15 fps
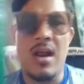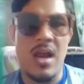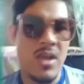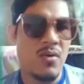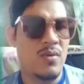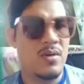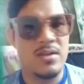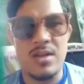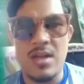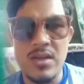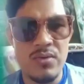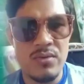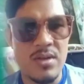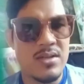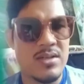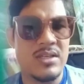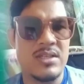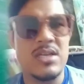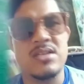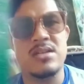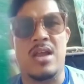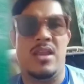The results are very
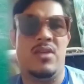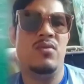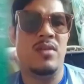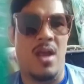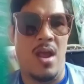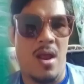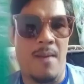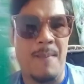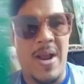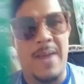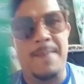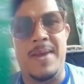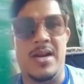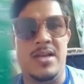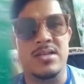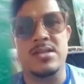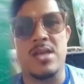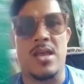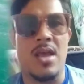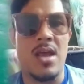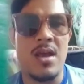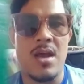satisfying, perfectly cooked
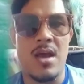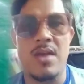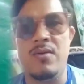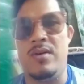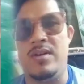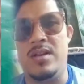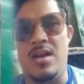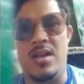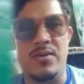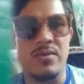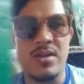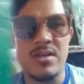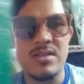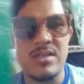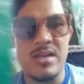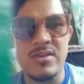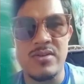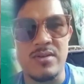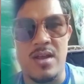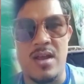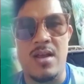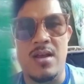meat, and will tempt the eyes of
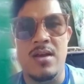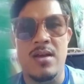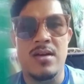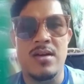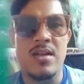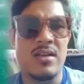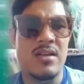those who see it.